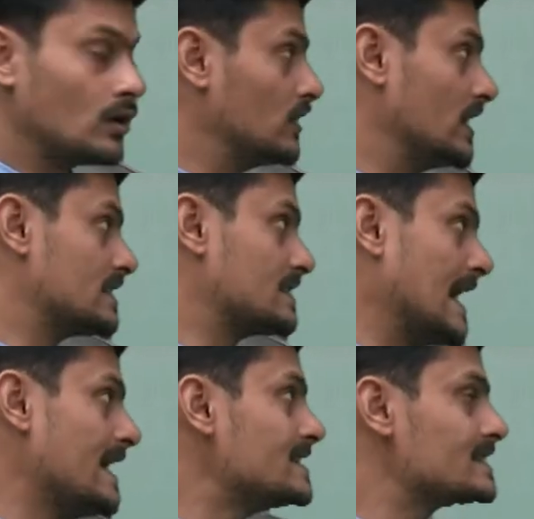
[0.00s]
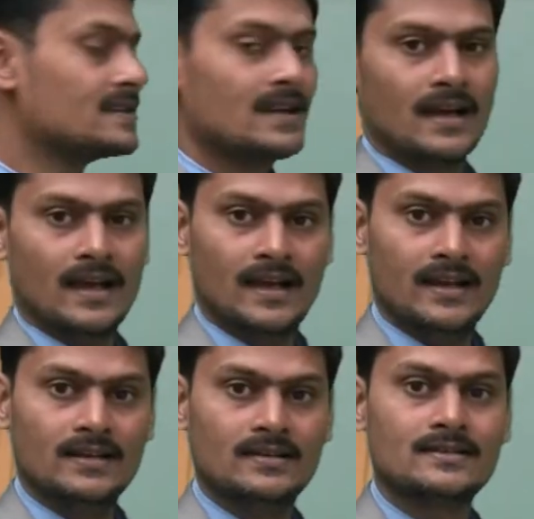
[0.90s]
on their sides
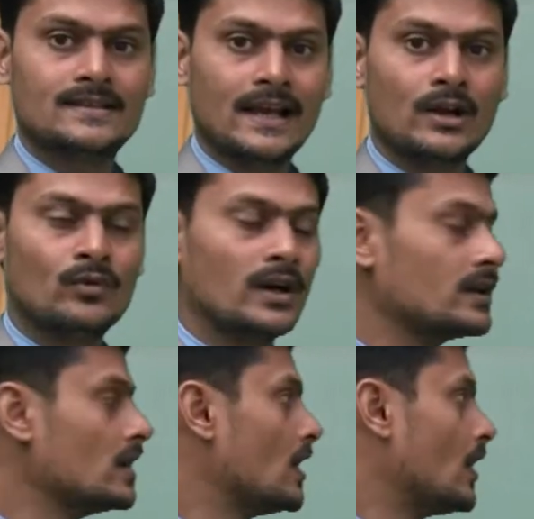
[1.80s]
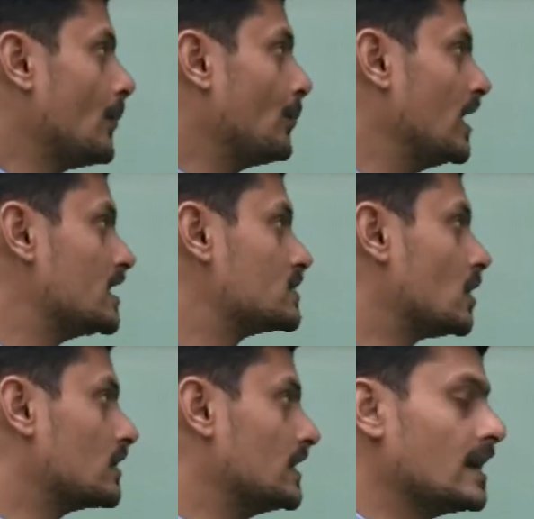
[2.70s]
and second one based
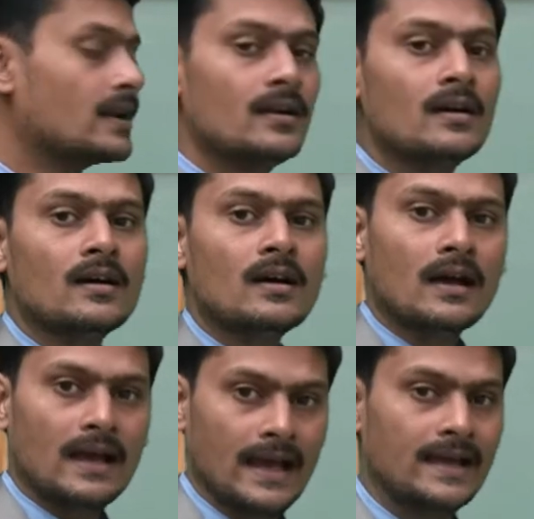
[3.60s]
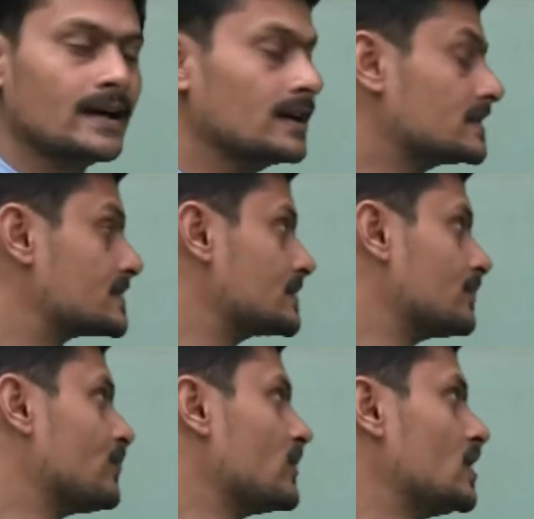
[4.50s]
on their angles.
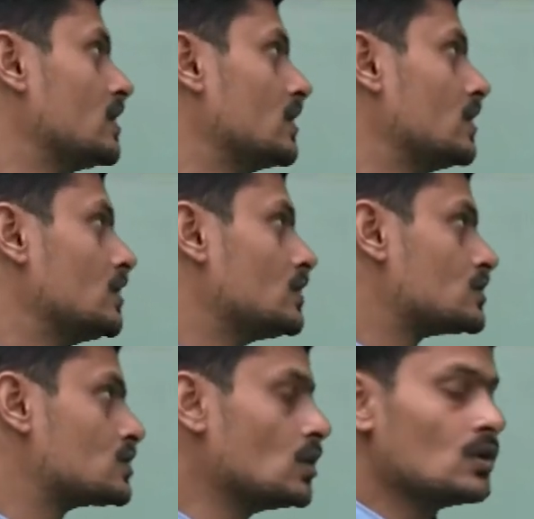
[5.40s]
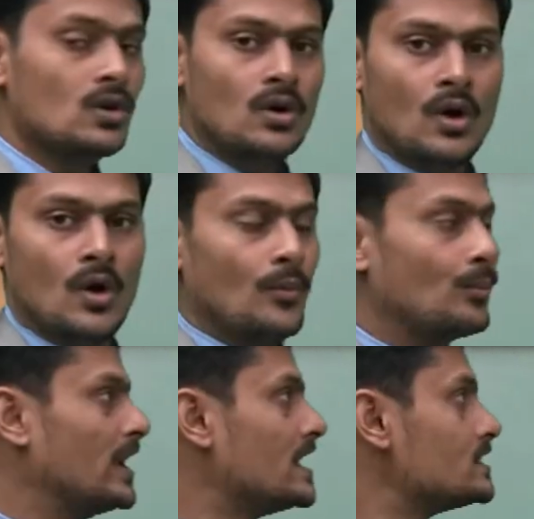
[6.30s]
So
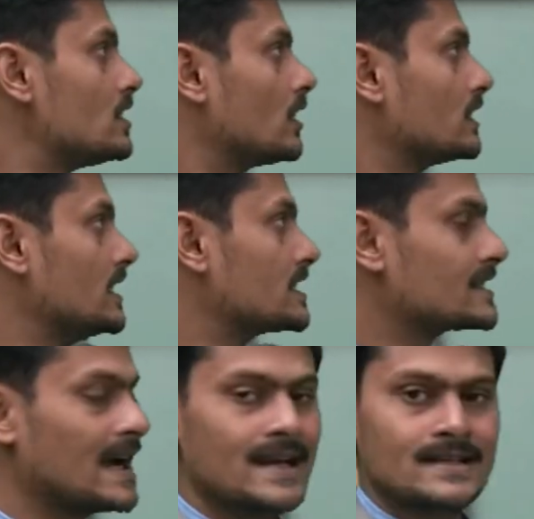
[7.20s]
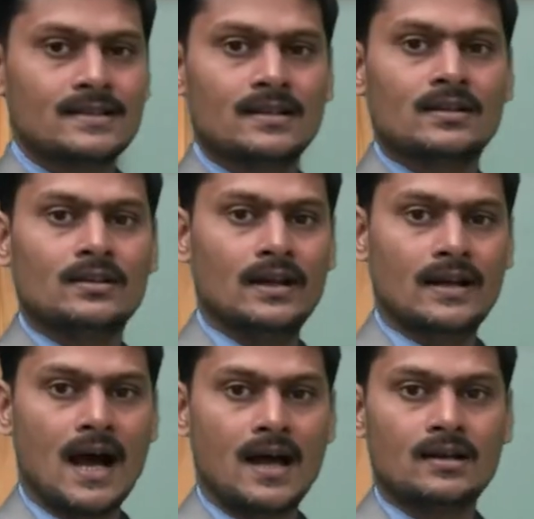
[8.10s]
based on their sides,
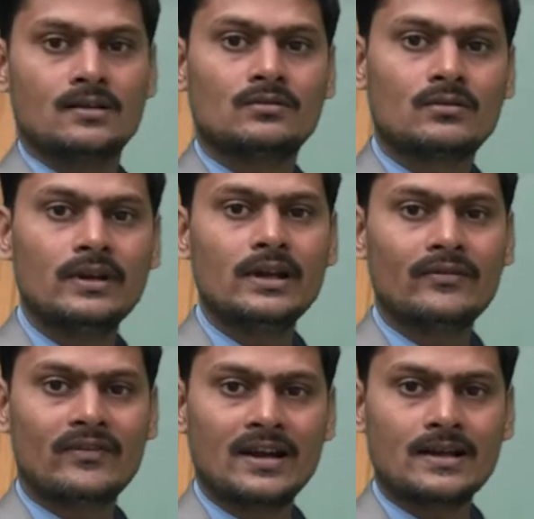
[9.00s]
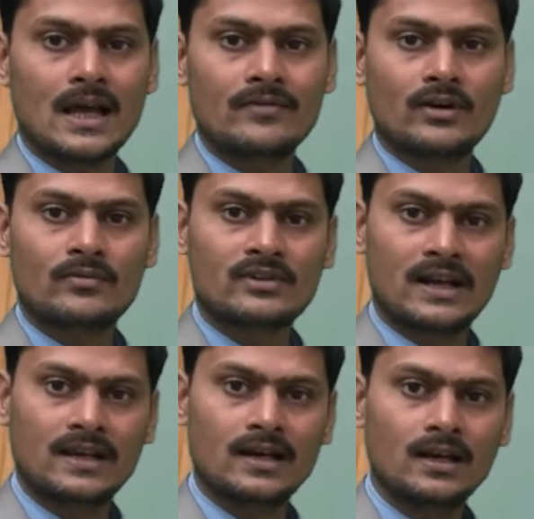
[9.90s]
there are three different types of
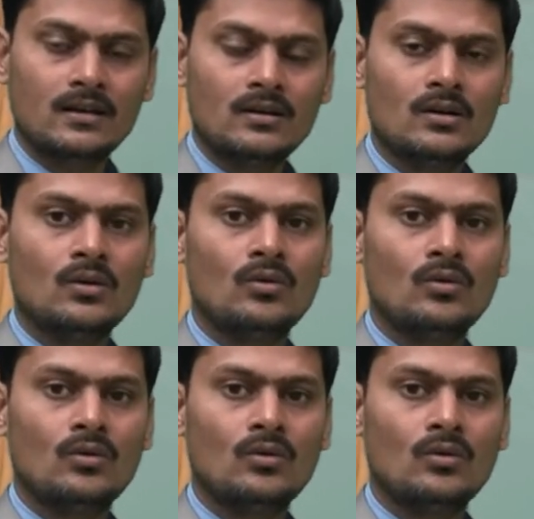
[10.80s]
triangle.